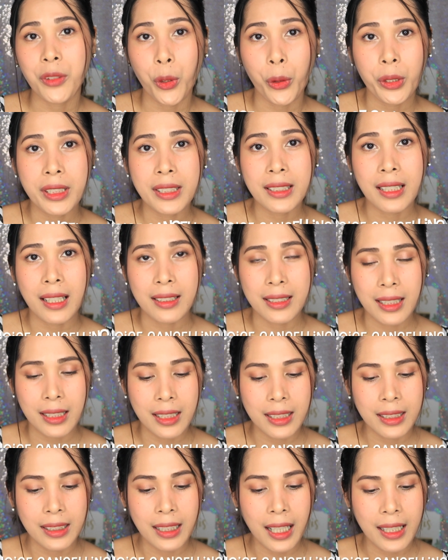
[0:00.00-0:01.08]
noise
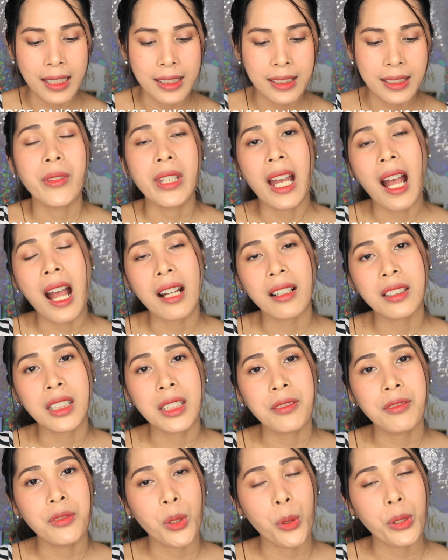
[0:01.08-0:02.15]
cancelling, guys? The
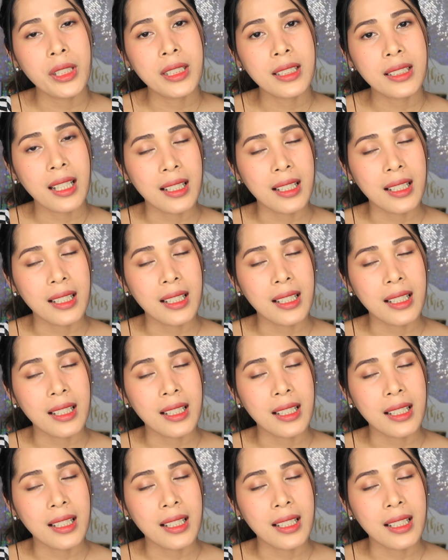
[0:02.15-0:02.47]
active noise